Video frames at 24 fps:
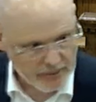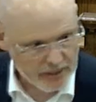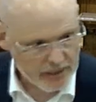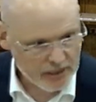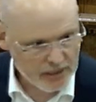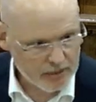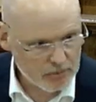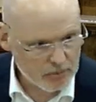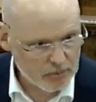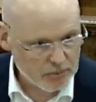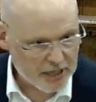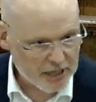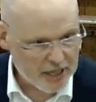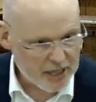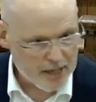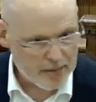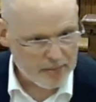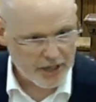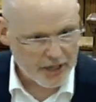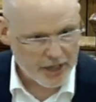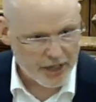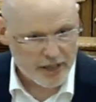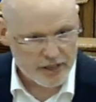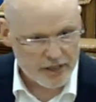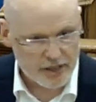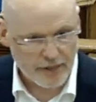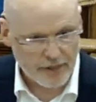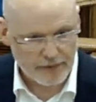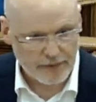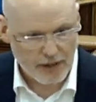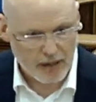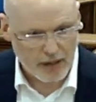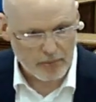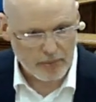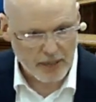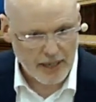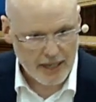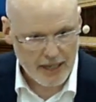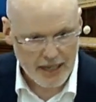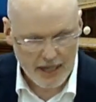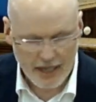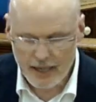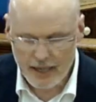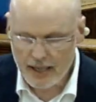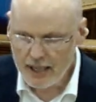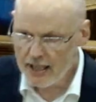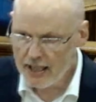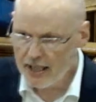when we came in as a family.
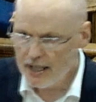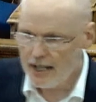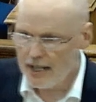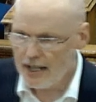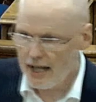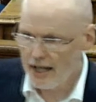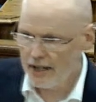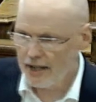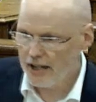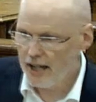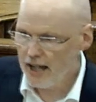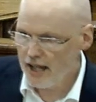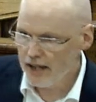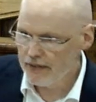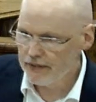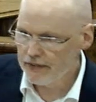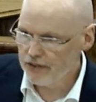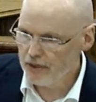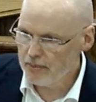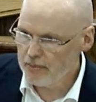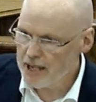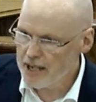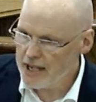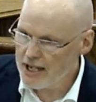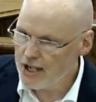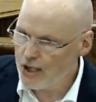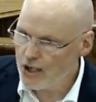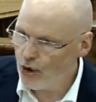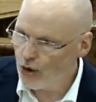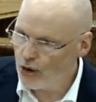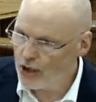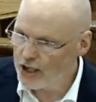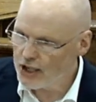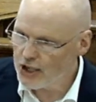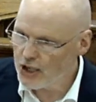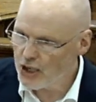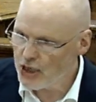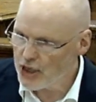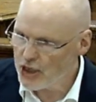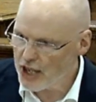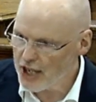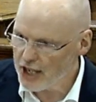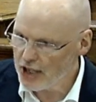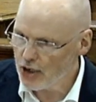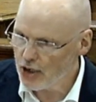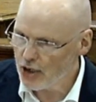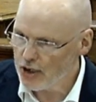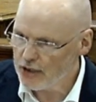And for me, all I could think
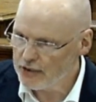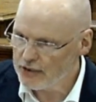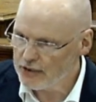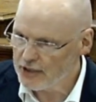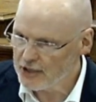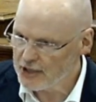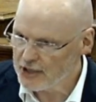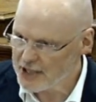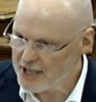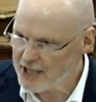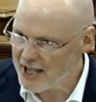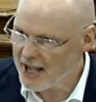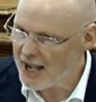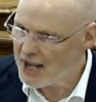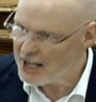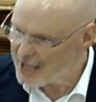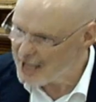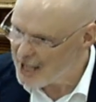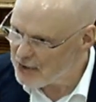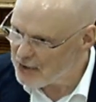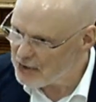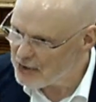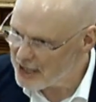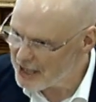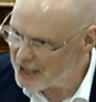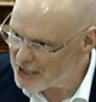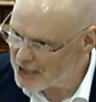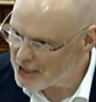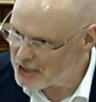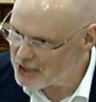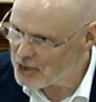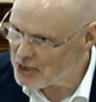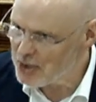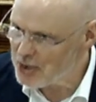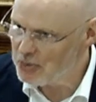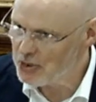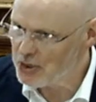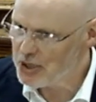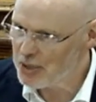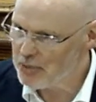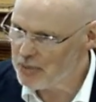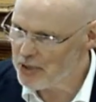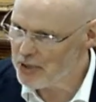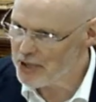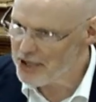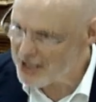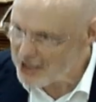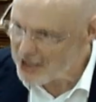of, and I get really sort of emotional about
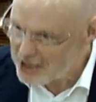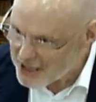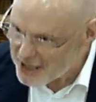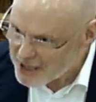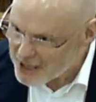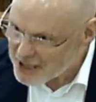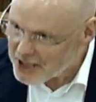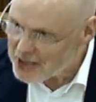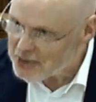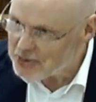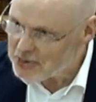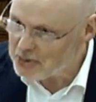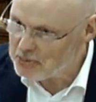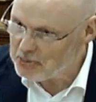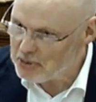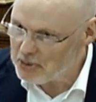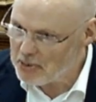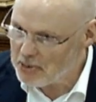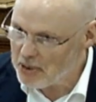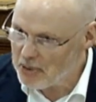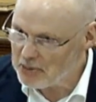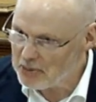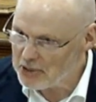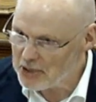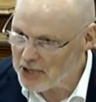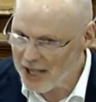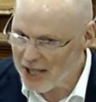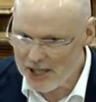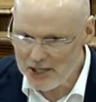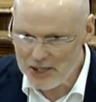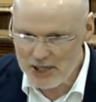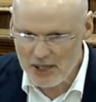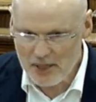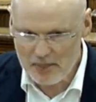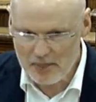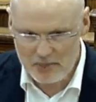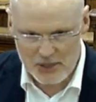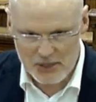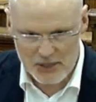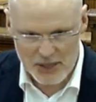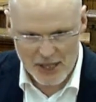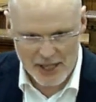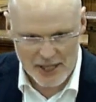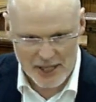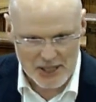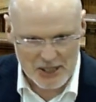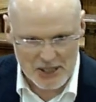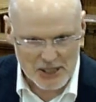this, when my mum and dad sit beside
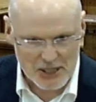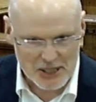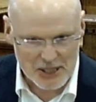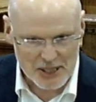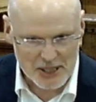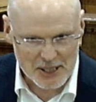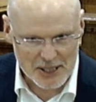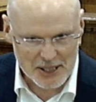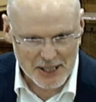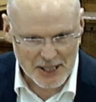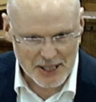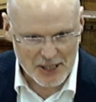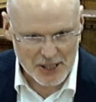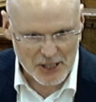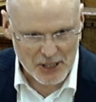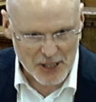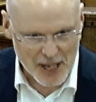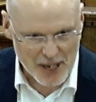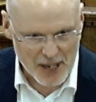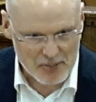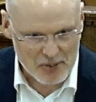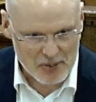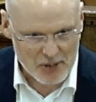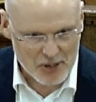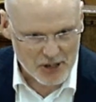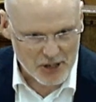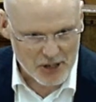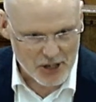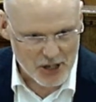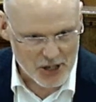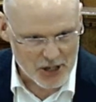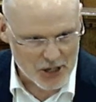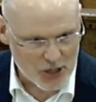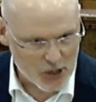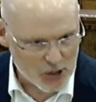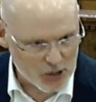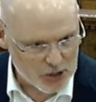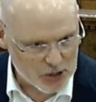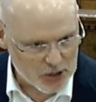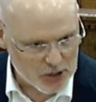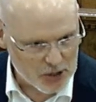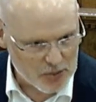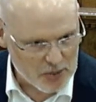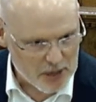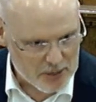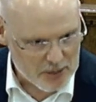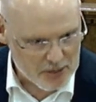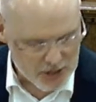us. At the time, here and I had gone to
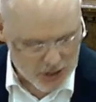be with the